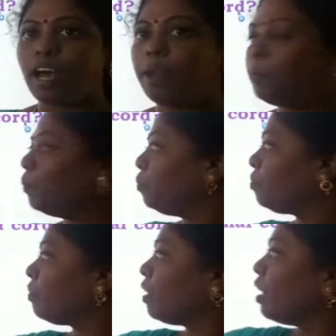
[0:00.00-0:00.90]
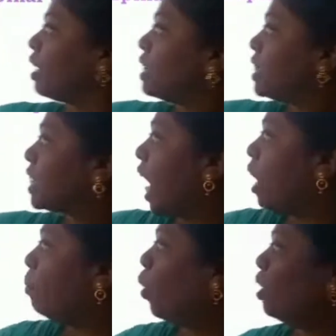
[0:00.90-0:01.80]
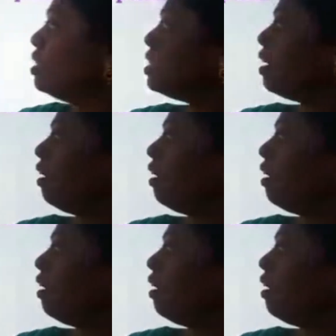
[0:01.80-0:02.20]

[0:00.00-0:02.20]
are skull bones,